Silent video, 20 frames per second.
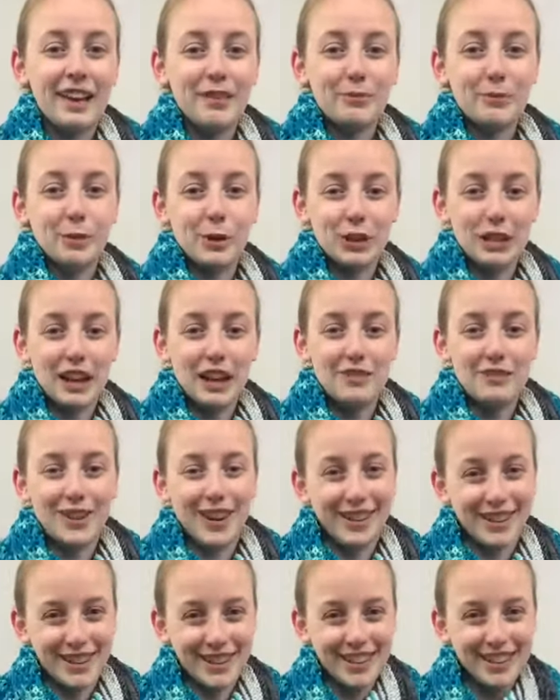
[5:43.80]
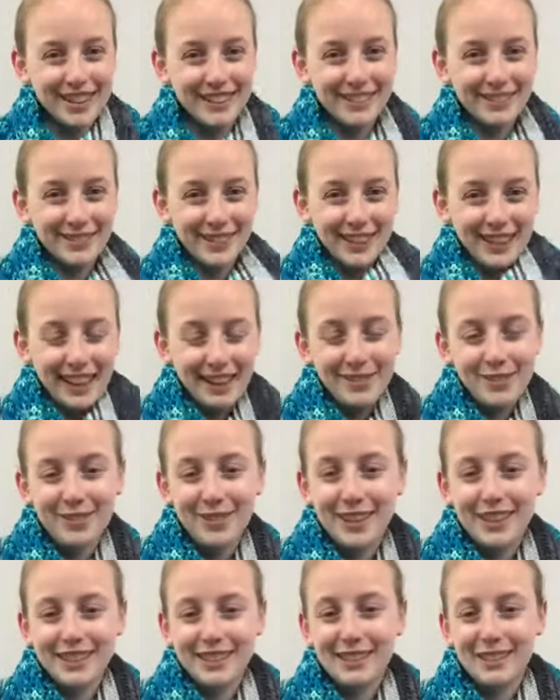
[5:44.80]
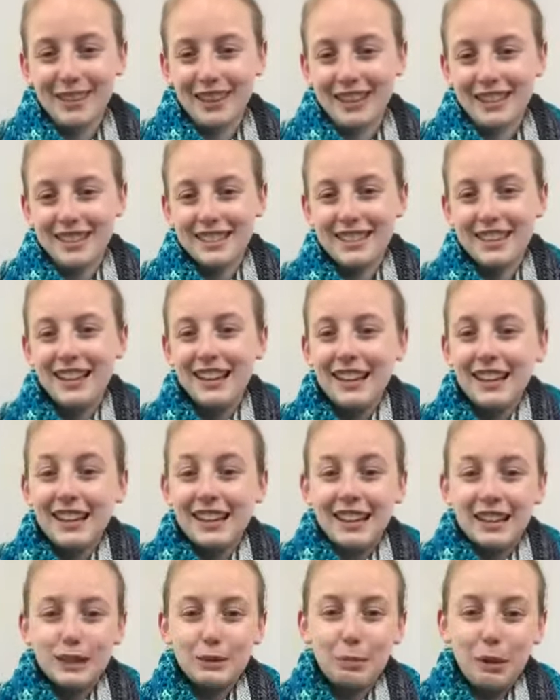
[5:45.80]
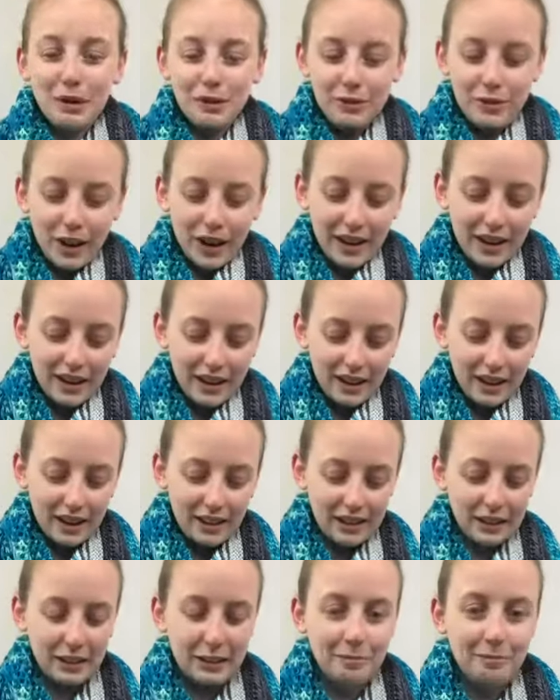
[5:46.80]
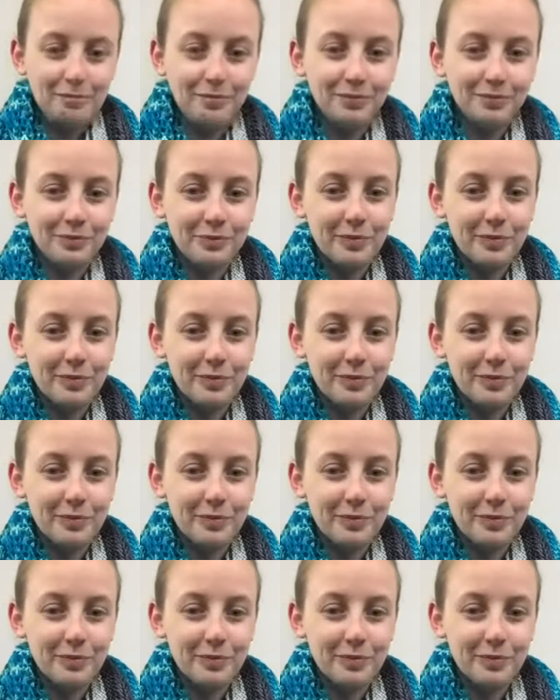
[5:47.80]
more time for other things in my life. And so that's been fun.